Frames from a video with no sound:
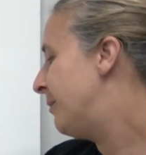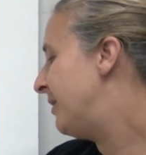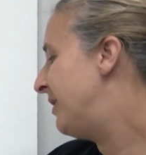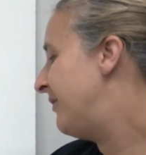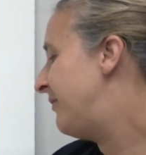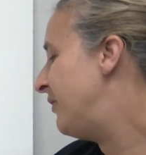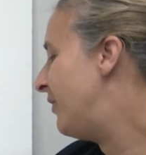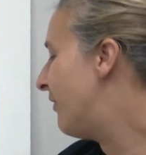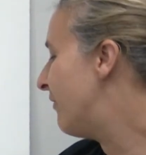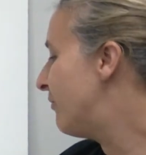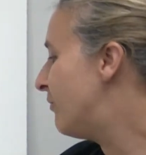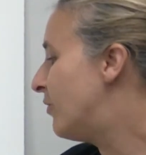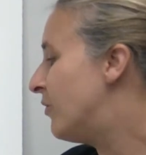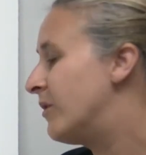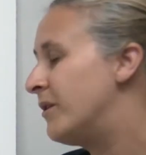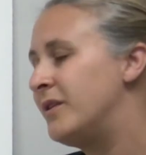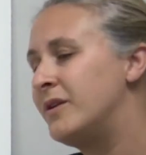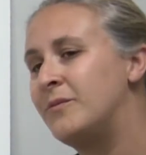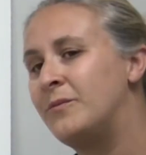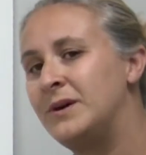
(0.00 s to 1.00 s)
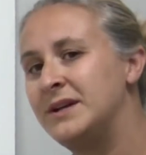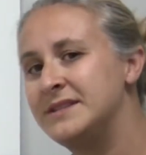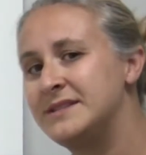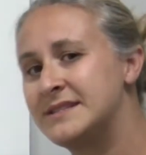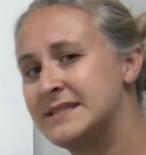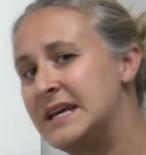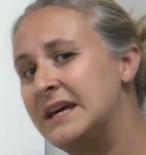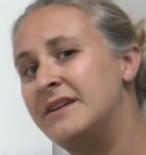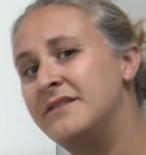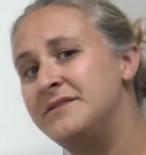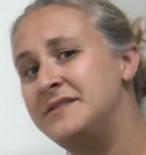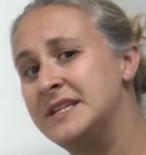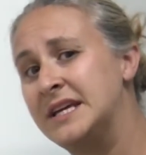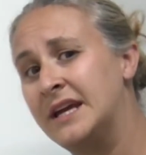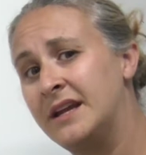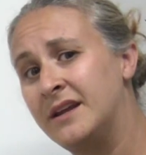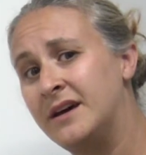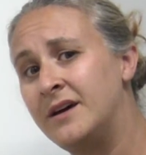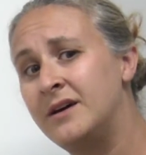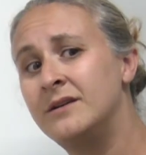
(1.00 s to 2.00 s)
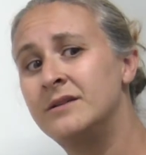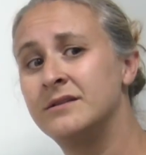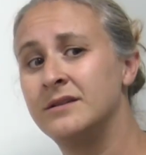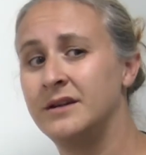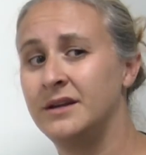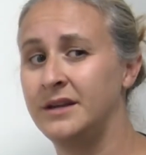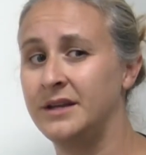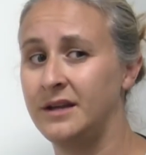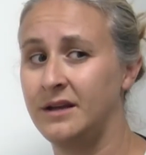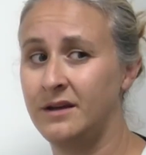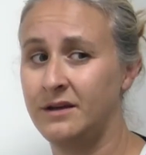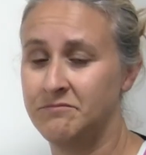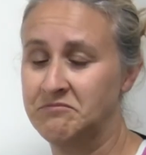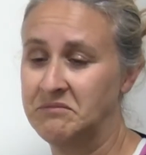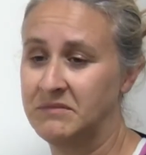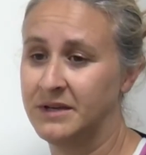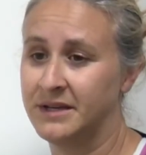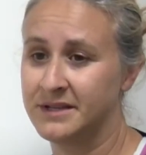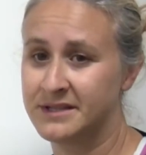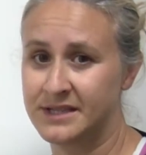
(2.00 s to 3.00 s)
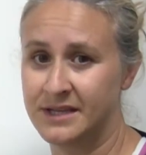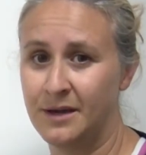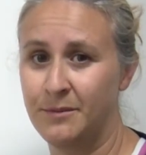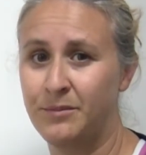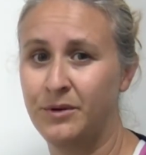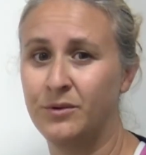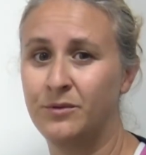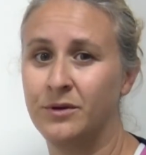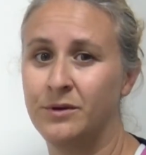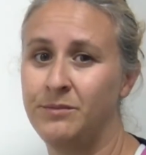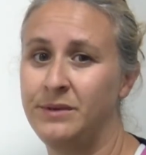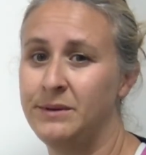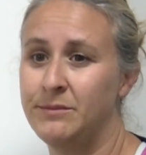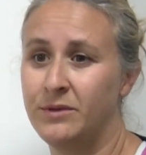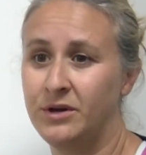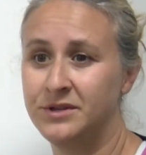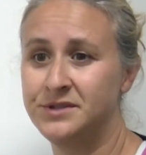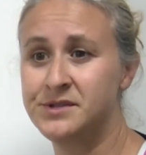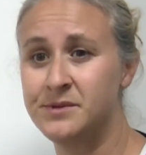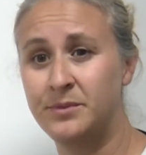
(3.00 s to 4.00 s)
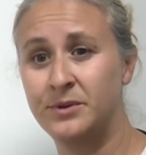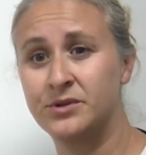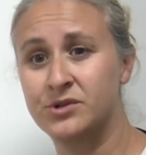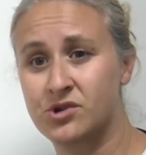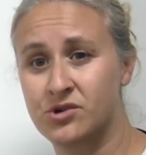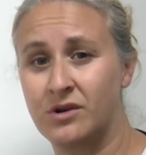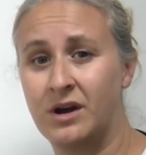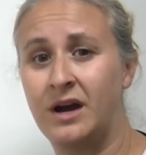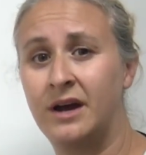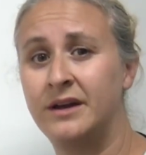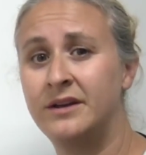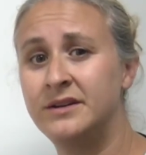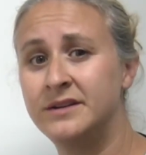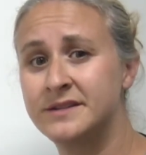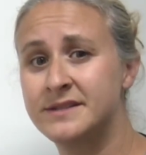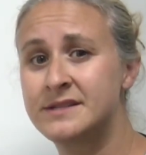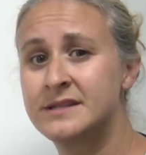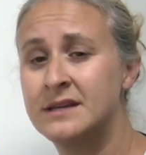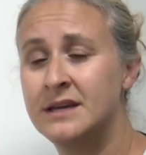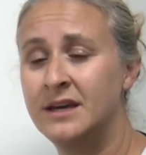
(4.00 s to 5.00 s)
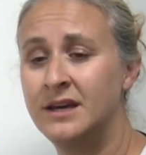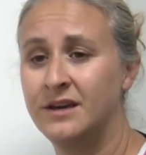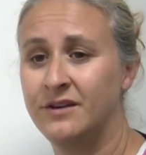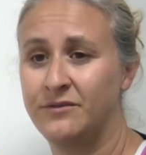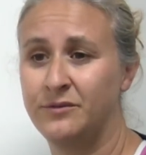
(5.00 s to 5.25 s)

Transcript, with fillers: but if you have more than one set of data, an example would be multiple trials,